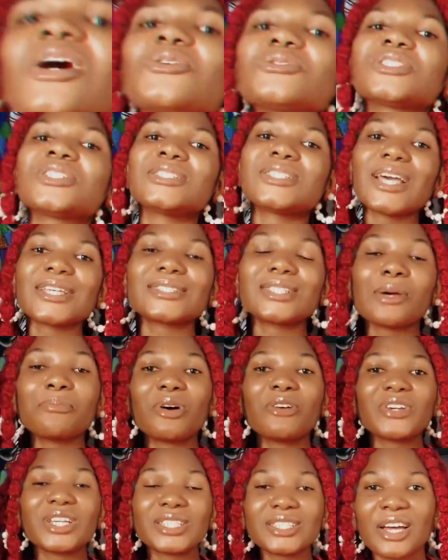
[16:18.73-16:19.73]
So the next
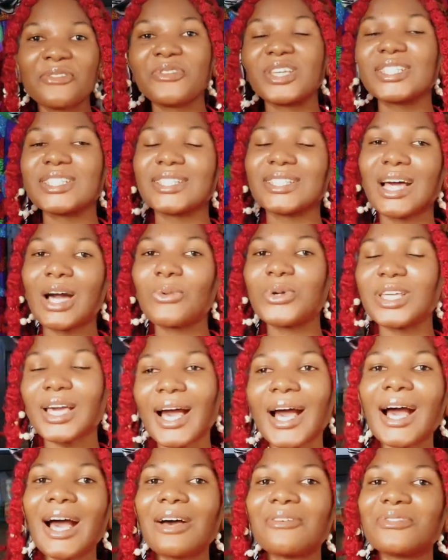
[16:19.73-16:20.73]
type of interfacing that we
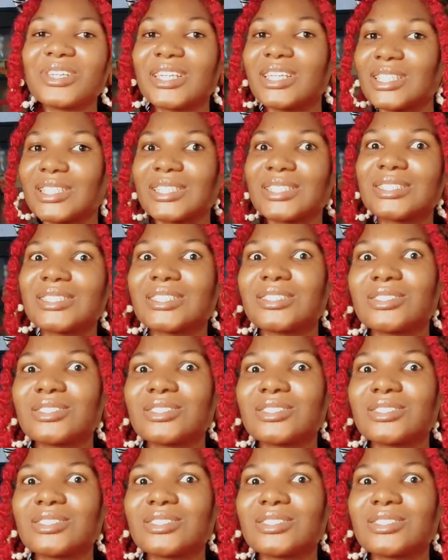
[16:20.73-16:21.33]
have is